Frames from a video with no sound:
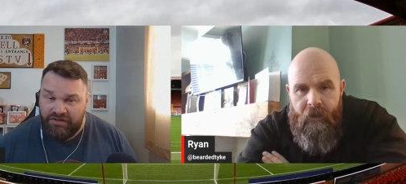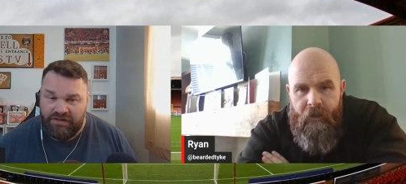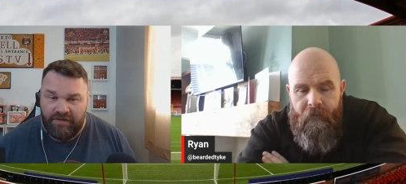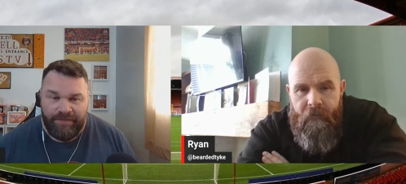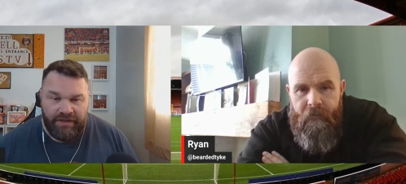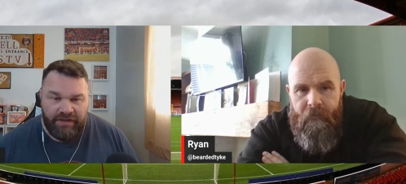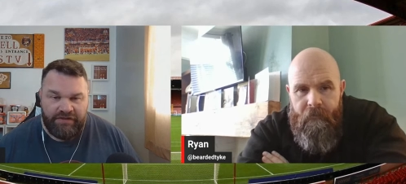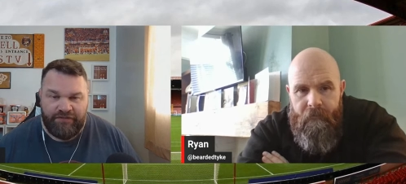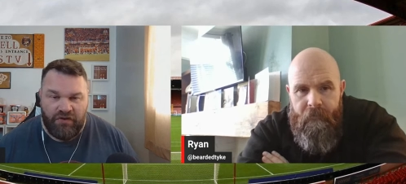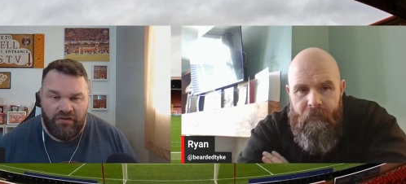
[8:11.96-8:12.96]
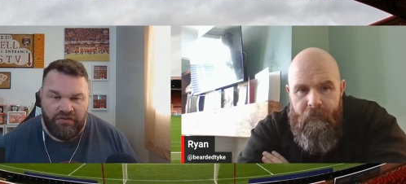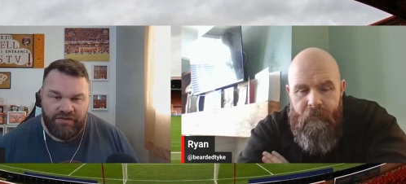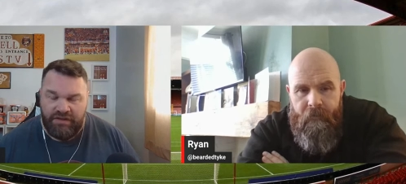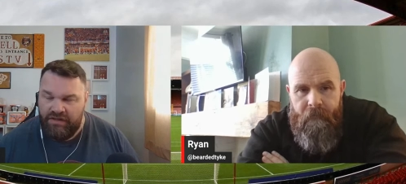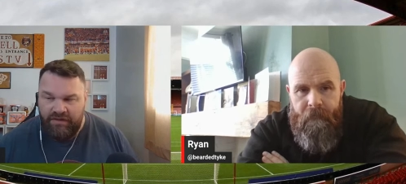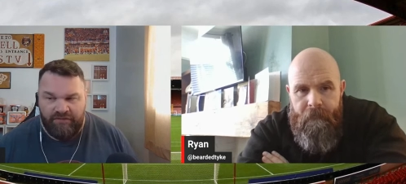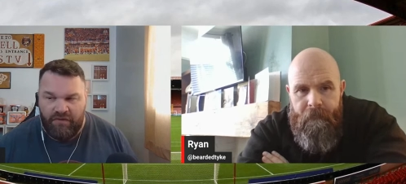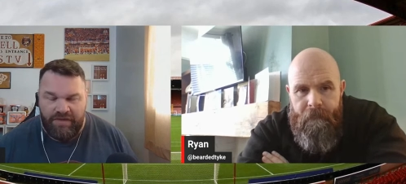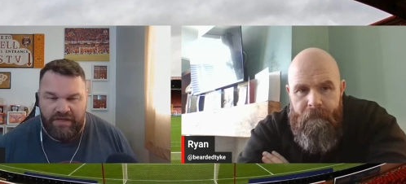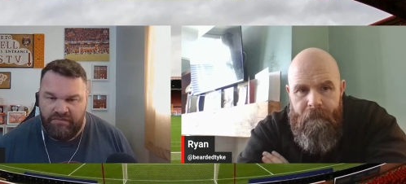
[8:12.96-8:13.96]
Speaker 1: yeah. is froze for
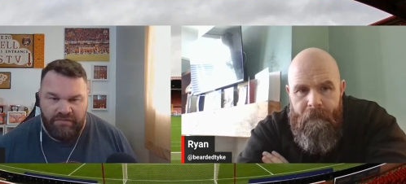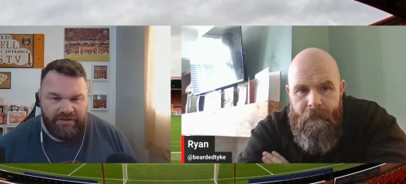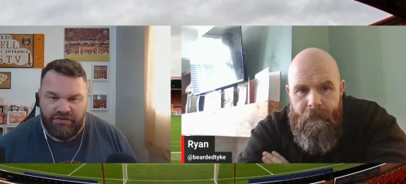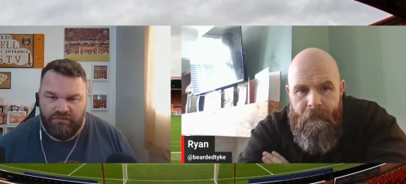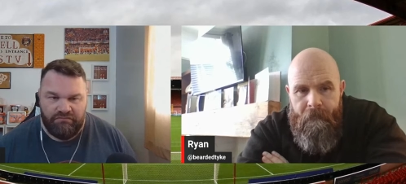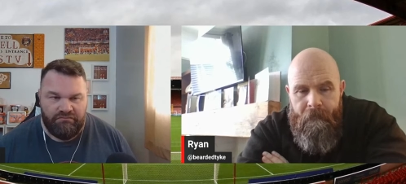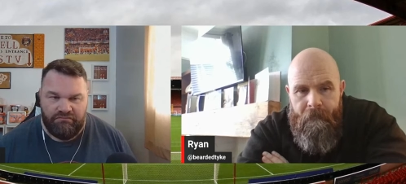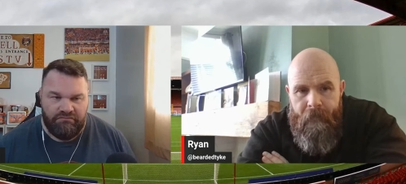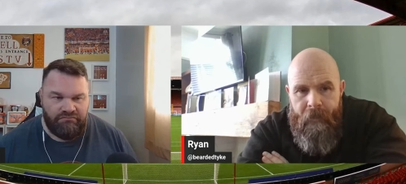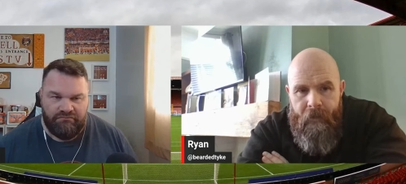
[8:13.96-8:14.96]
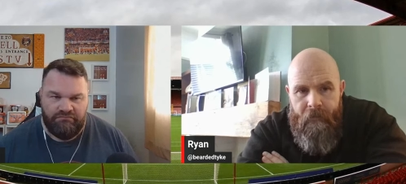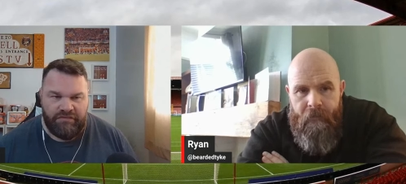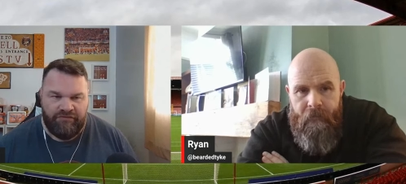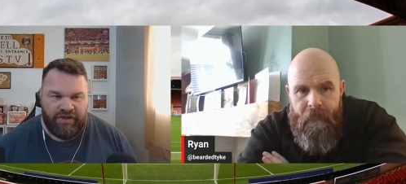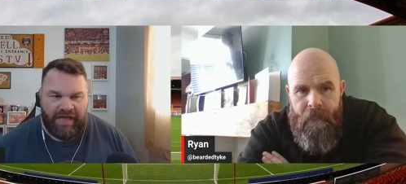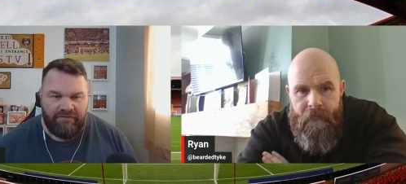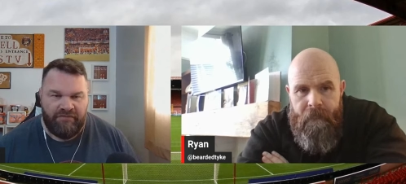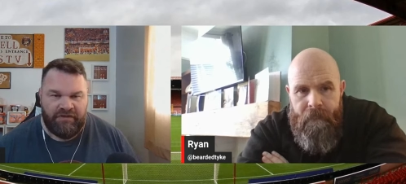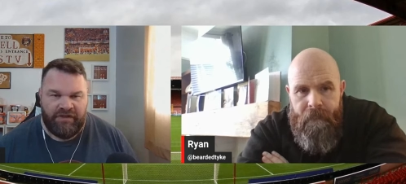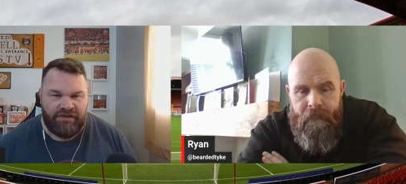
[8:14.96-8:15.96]
me. Made some like
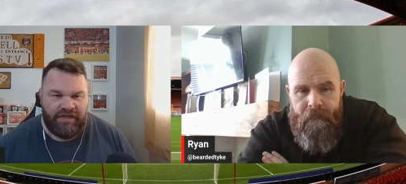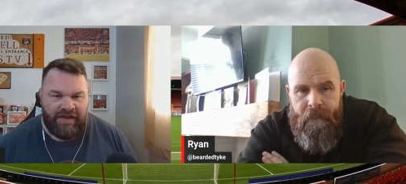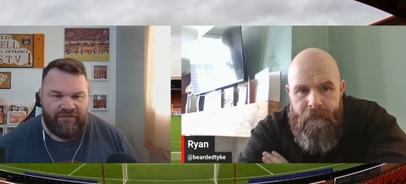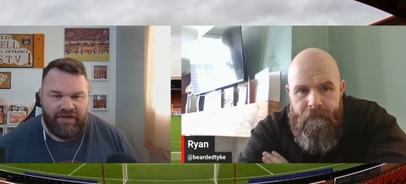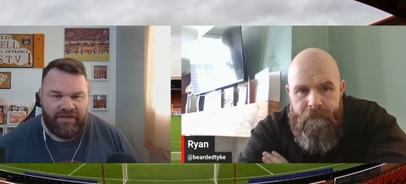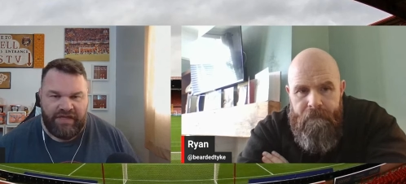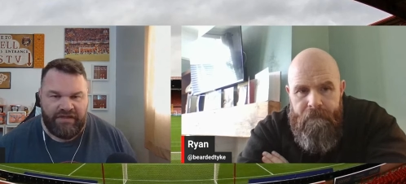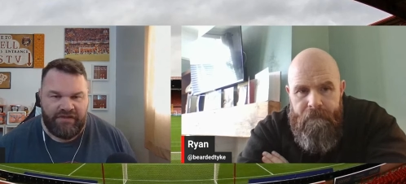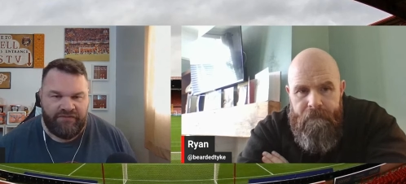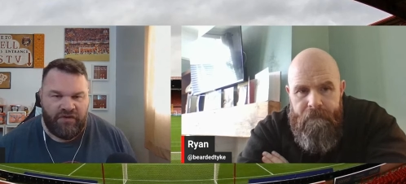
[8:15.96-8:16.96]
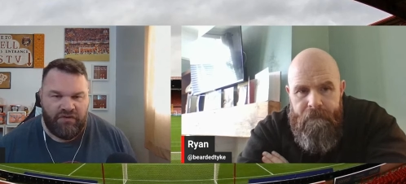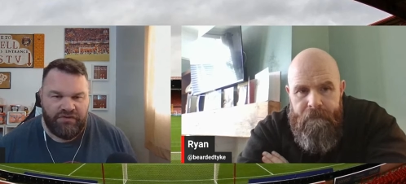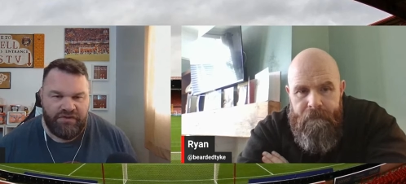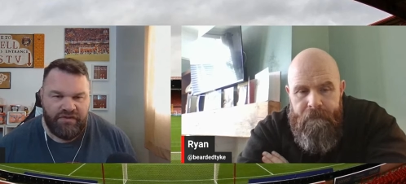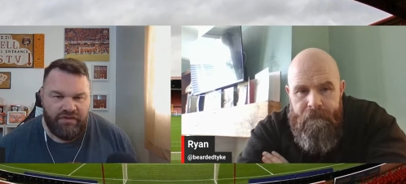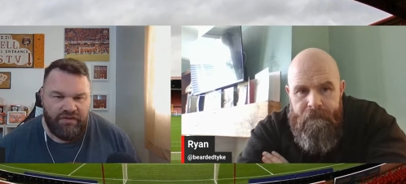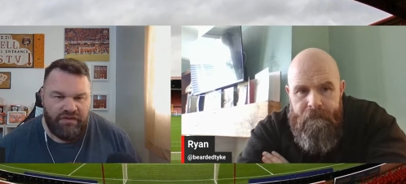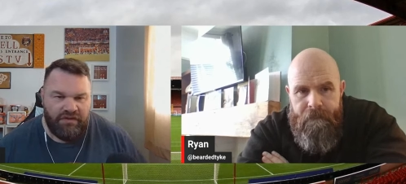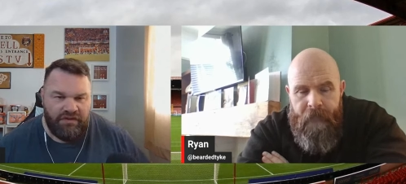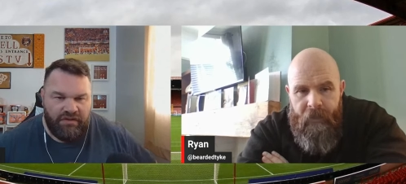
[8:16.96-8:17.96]
literally like free kicks is froze.
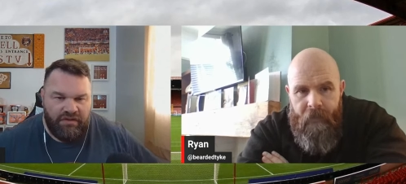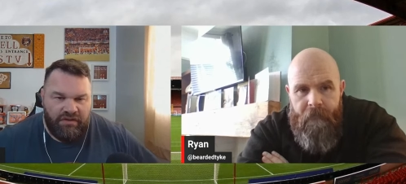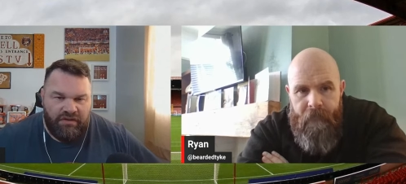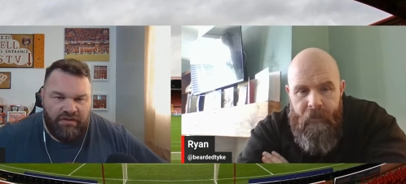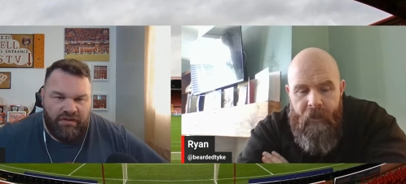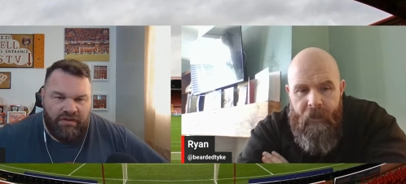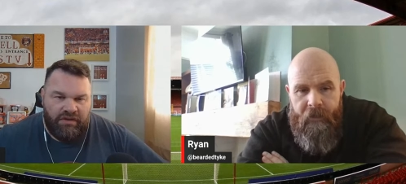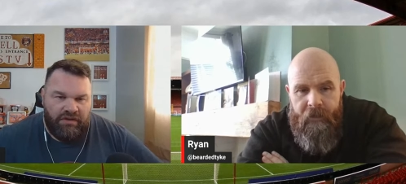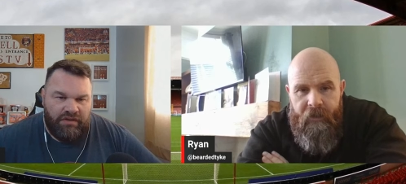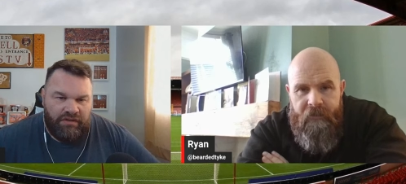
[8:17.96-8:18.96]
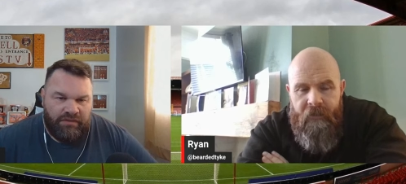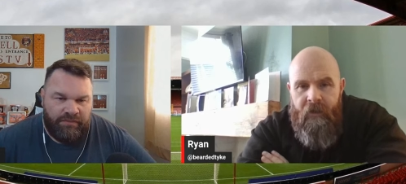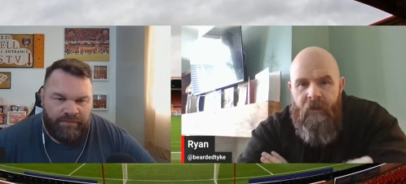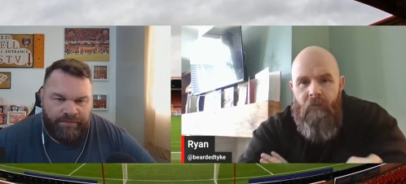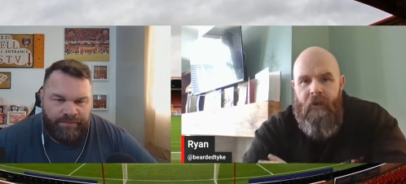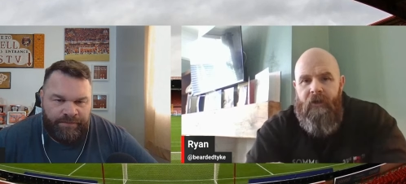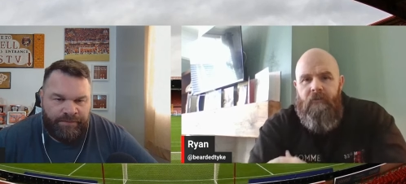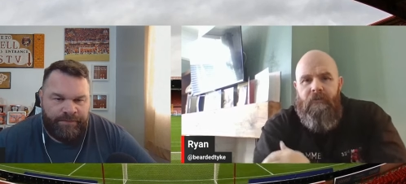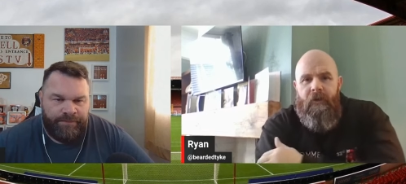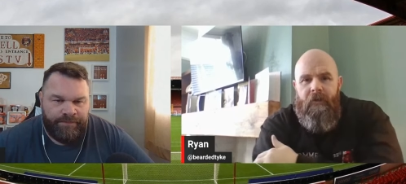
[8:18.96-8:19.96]
Speaker 2: Yeah, yeah. when he
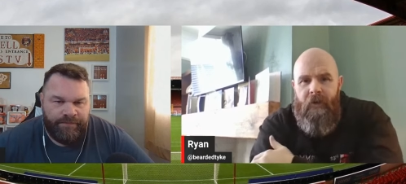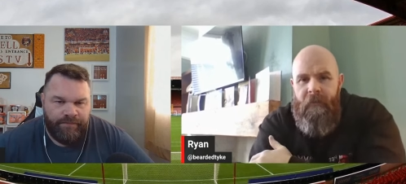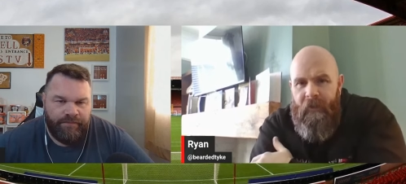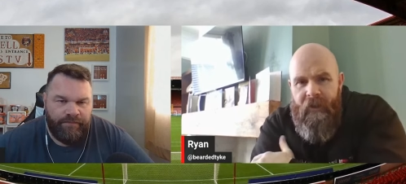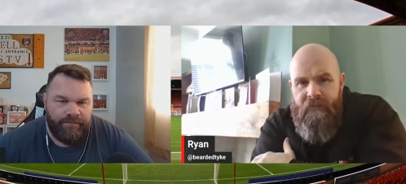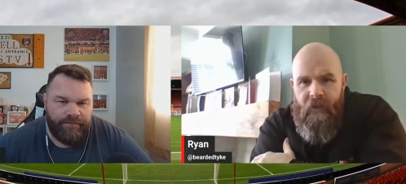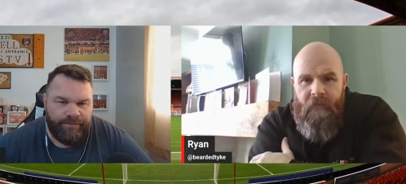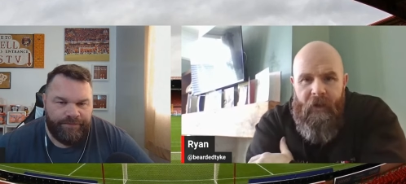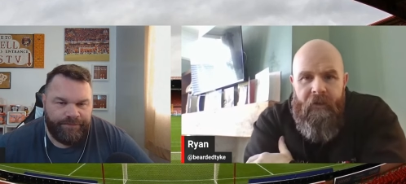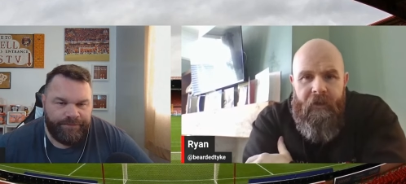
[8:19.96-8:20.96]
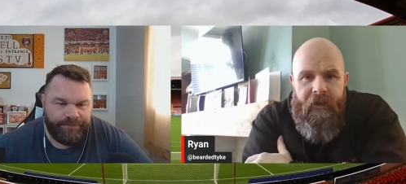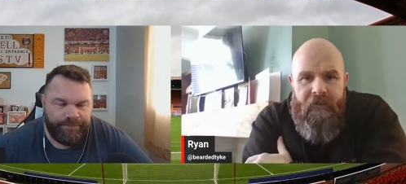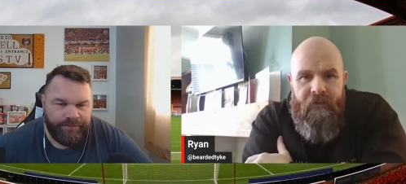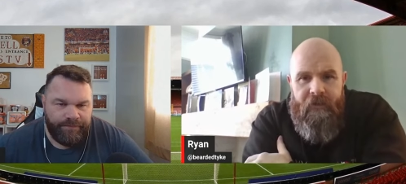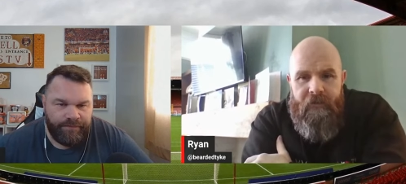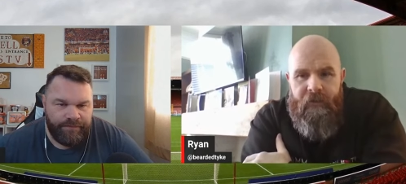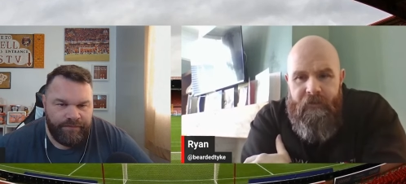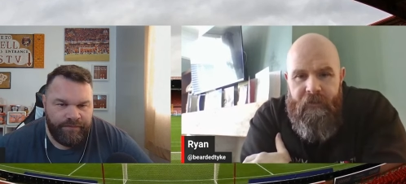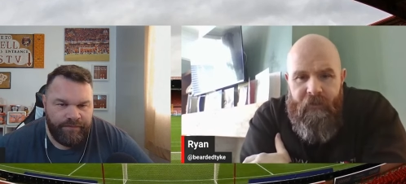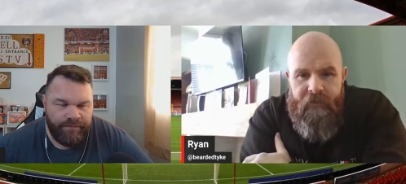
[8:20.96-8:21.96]
comes on, when he plays well, Barry is is is
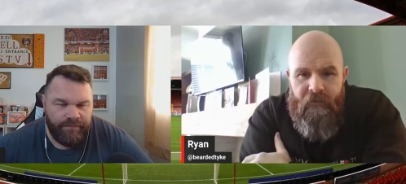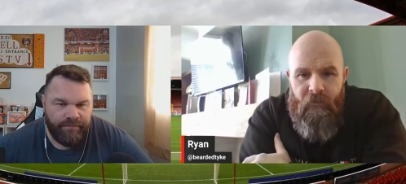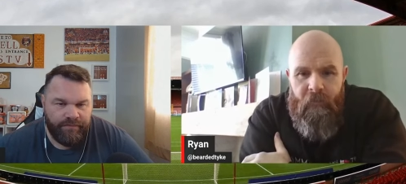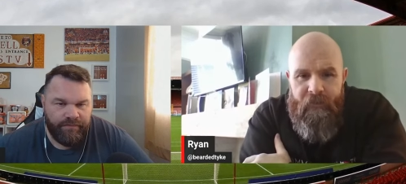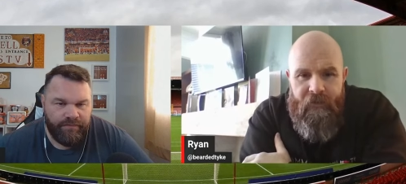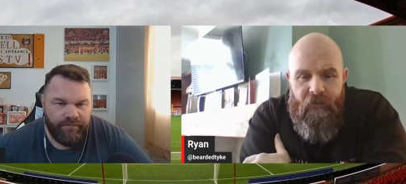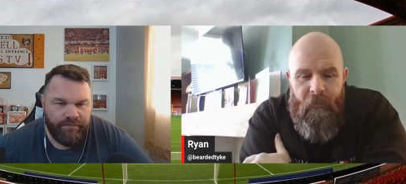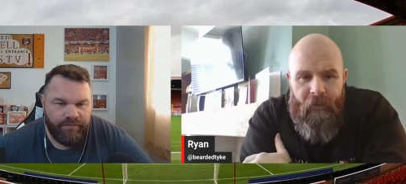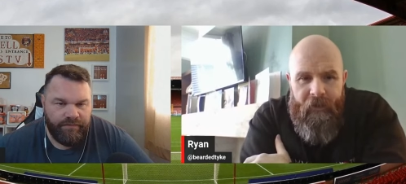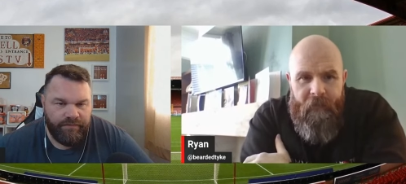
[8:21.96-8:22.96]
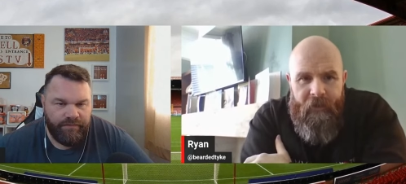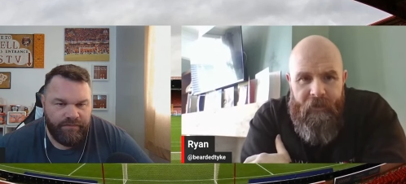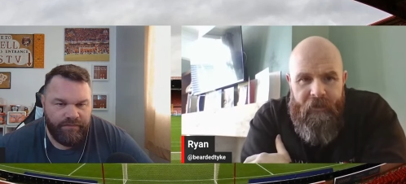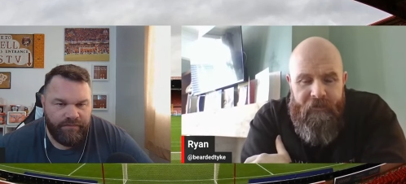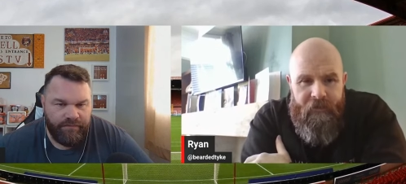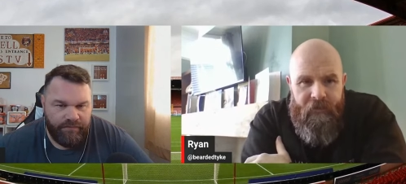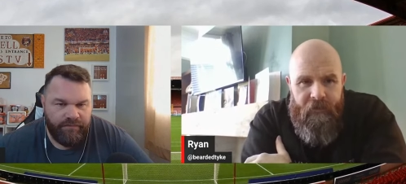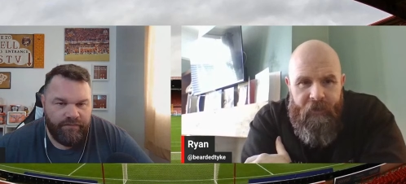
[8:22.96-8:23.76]
is a good he's a good player, mate. And he's you know